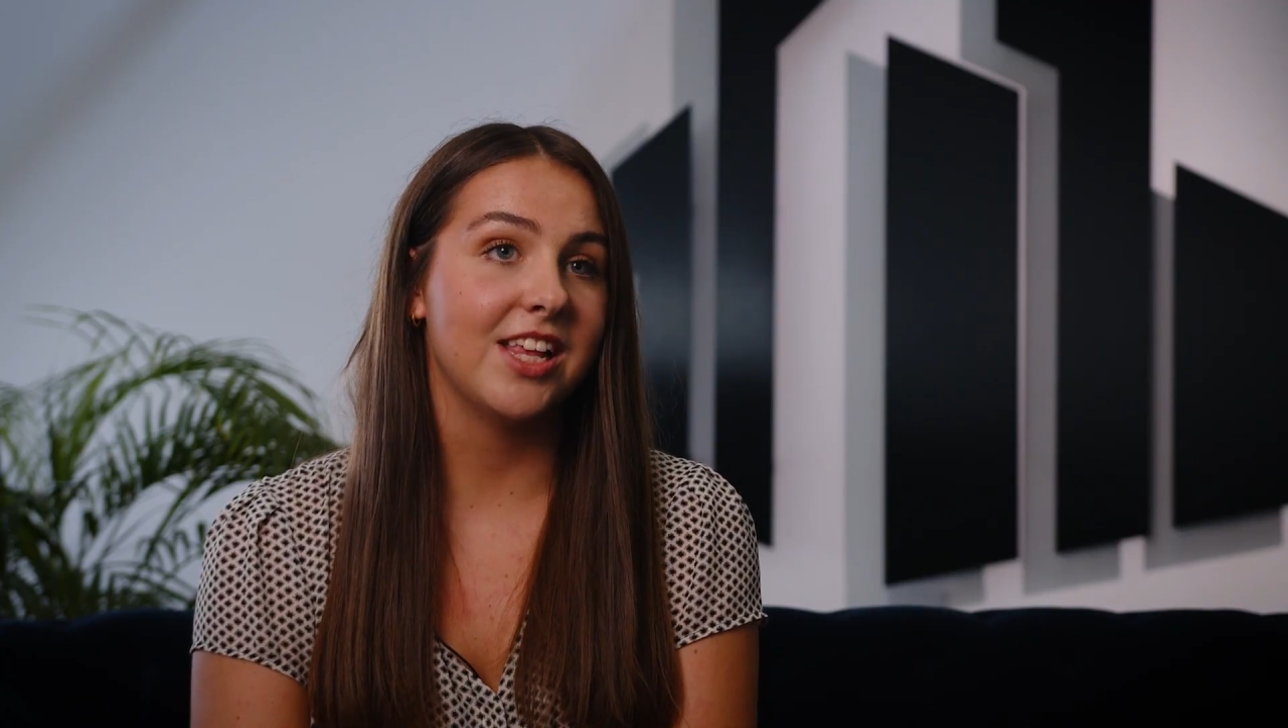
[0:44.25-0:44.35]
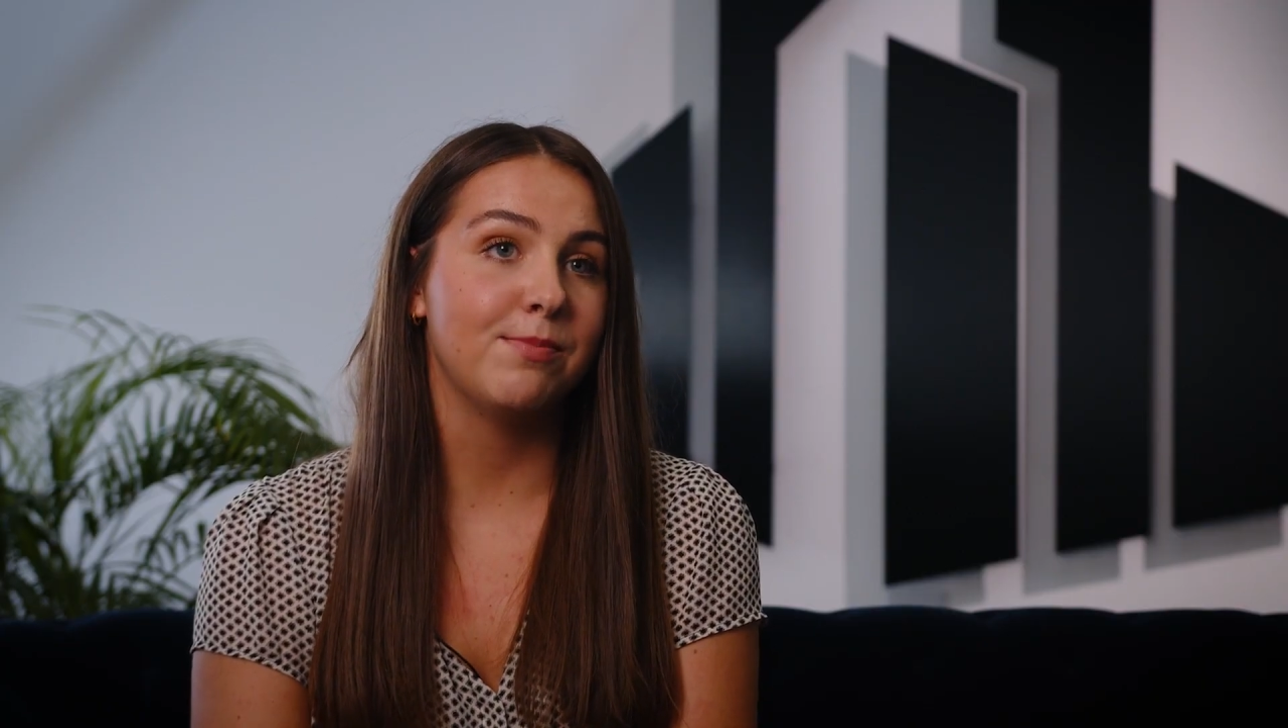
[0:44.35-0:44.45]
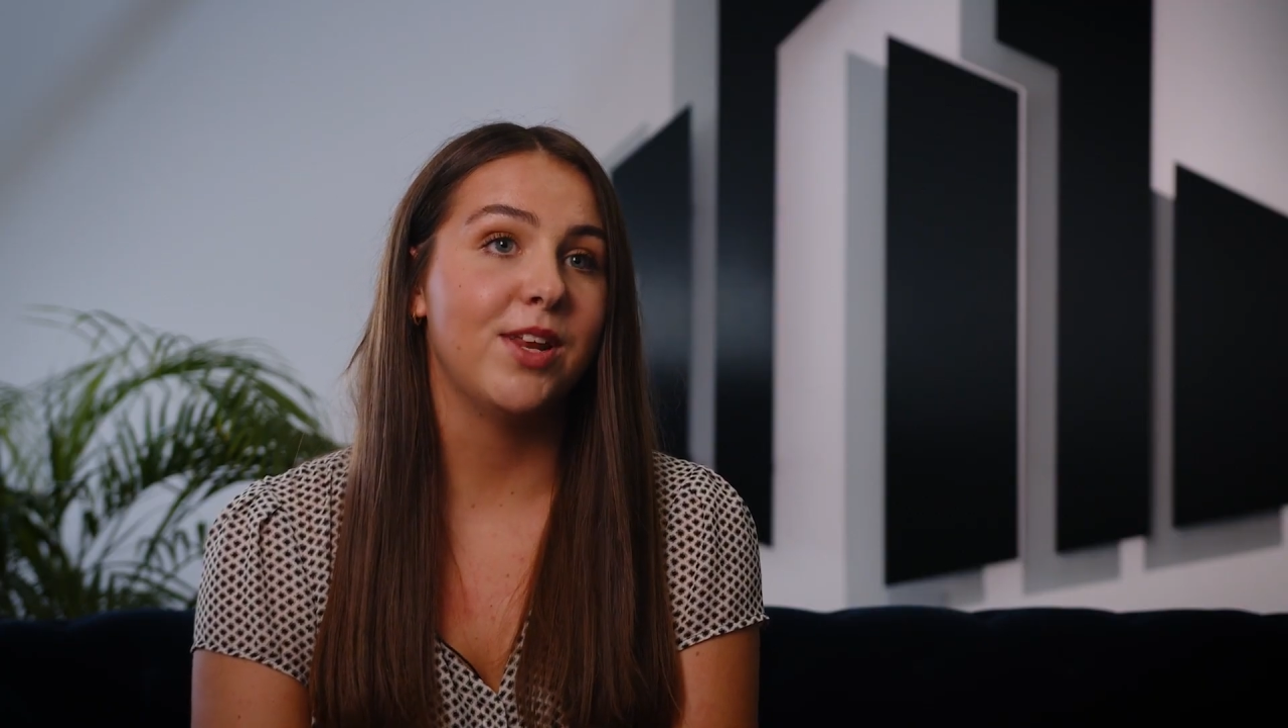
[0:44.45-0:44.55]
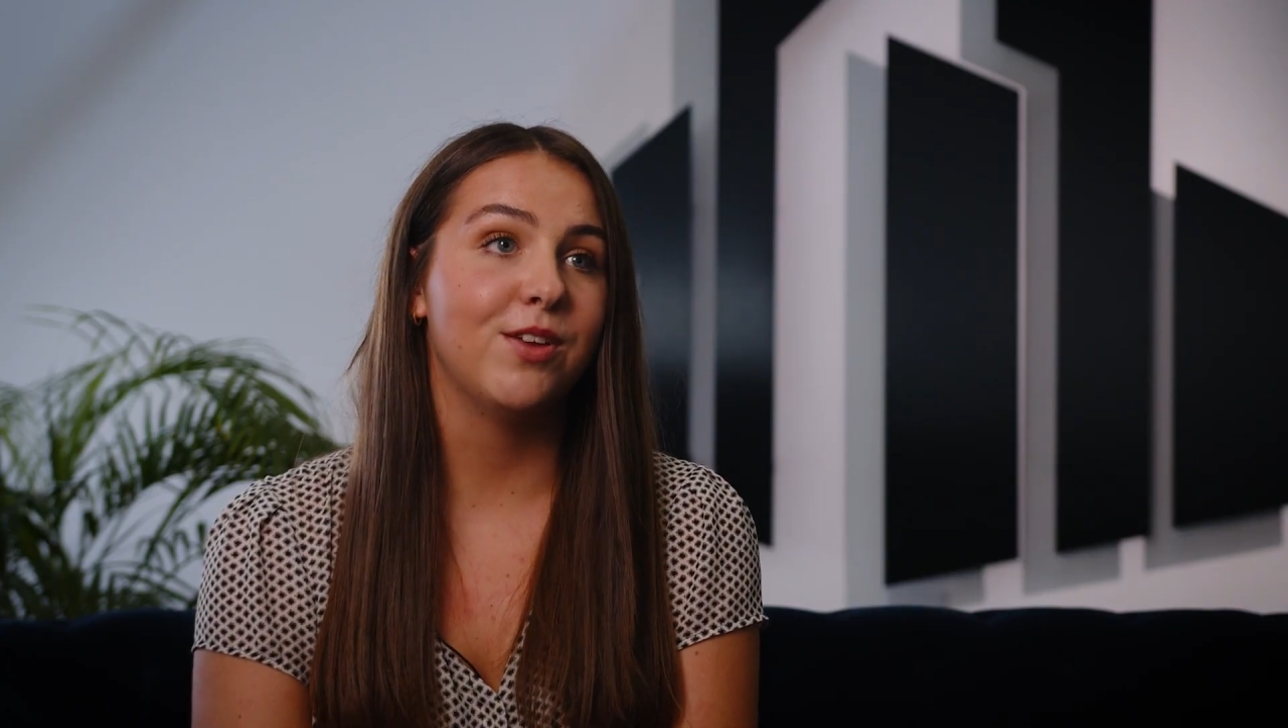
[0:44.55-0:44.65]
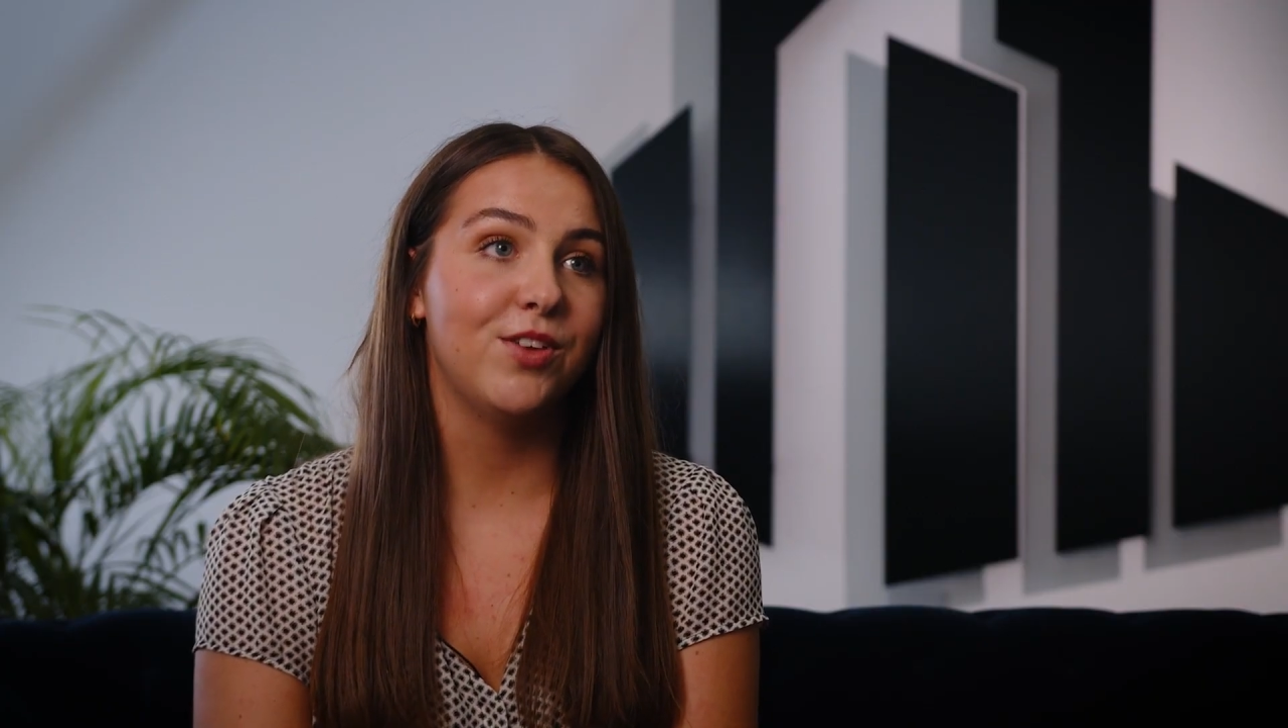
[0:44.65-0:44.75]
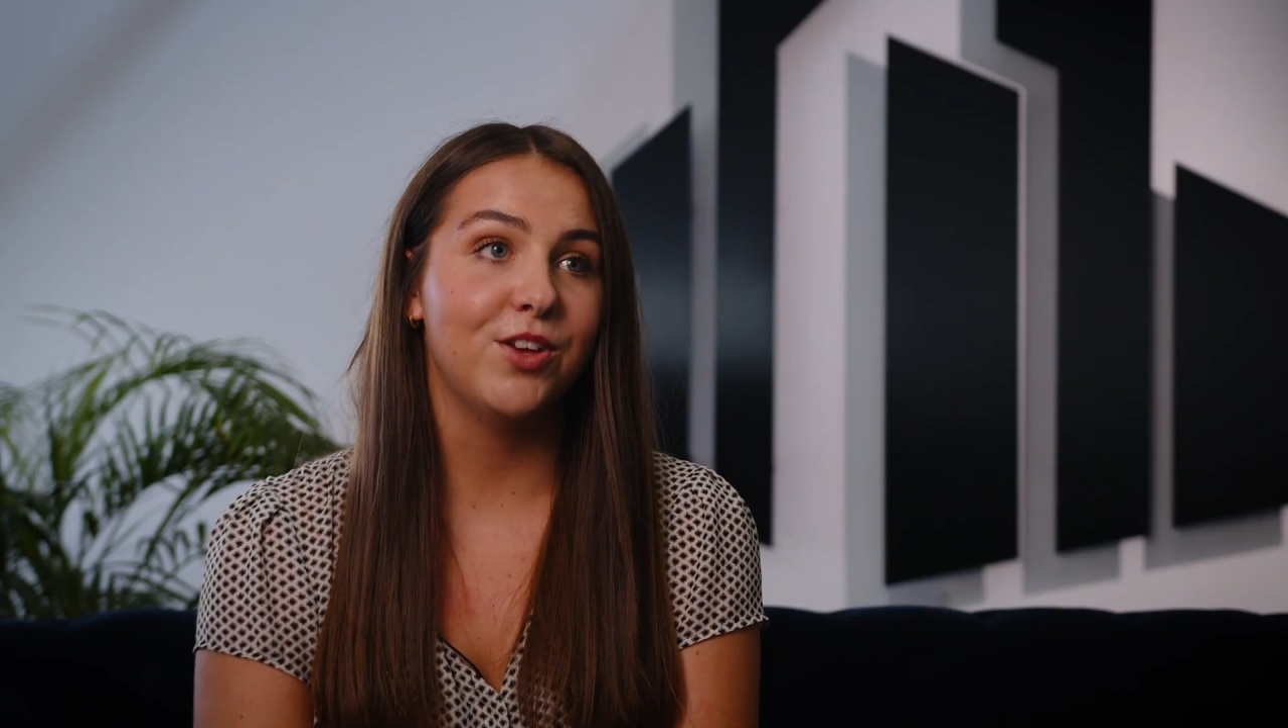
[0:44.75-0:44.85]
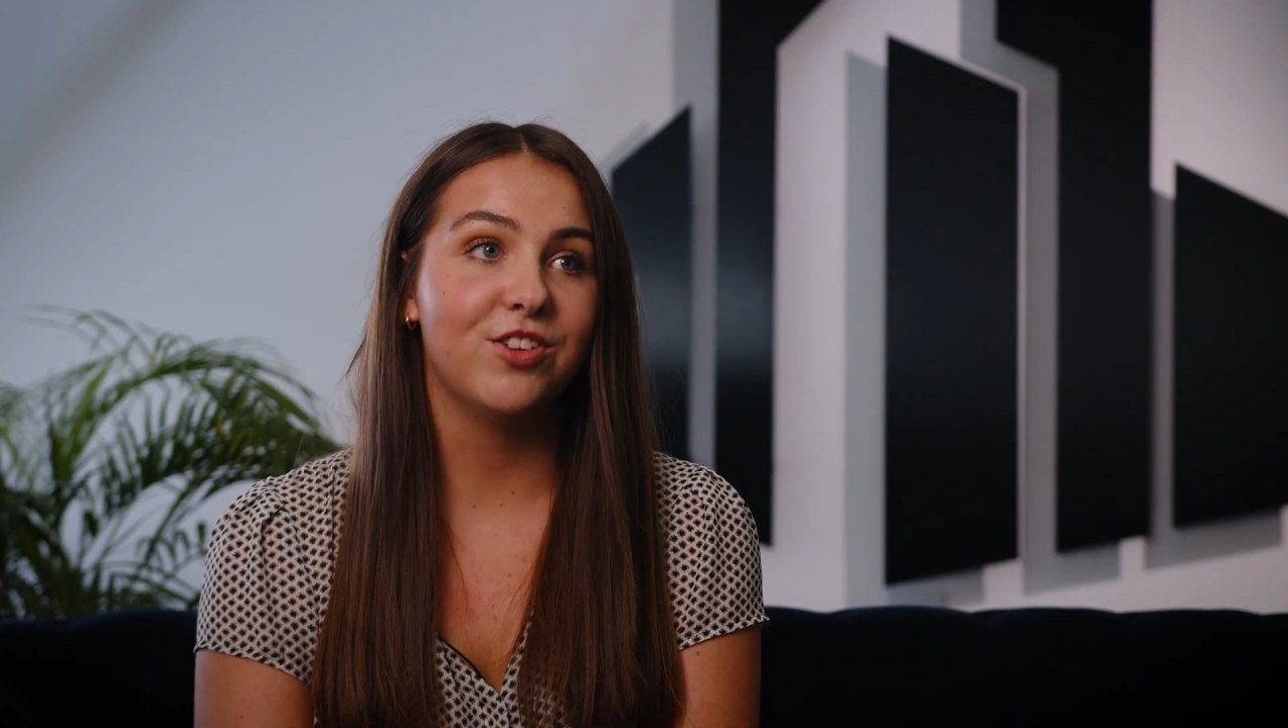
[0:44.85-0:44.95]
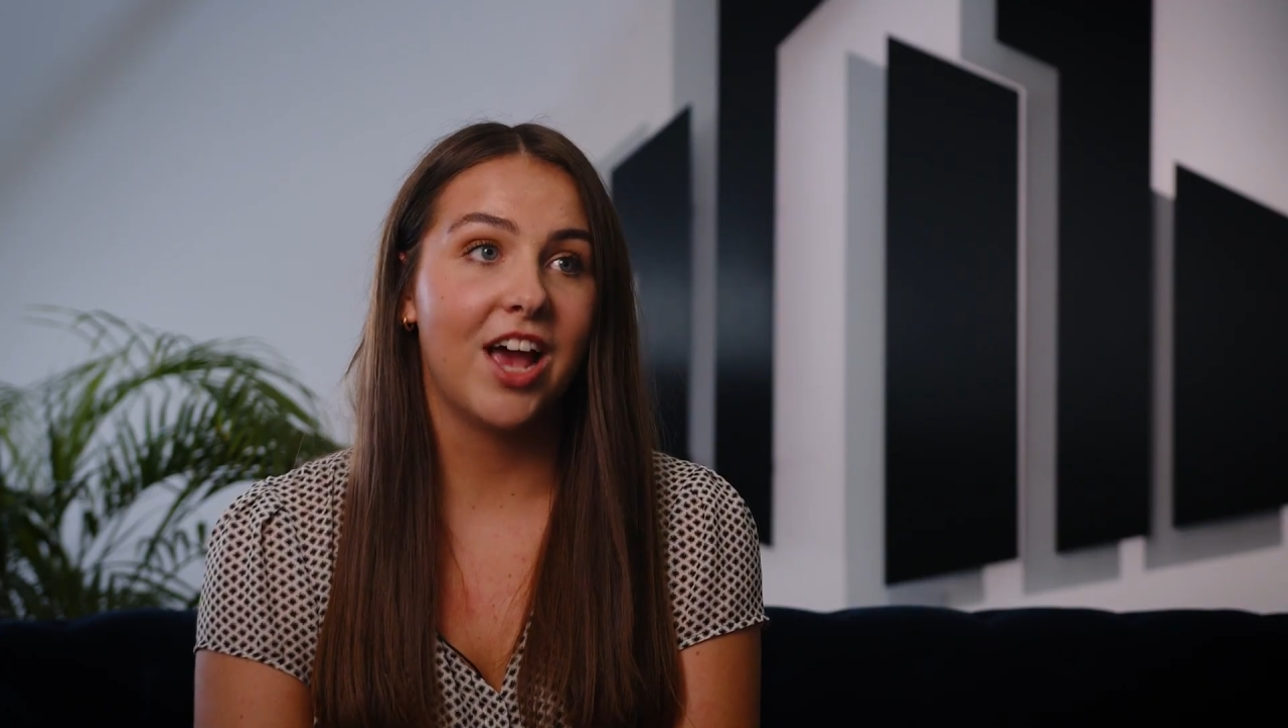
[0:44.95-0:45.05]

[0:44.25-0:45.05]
there's been a few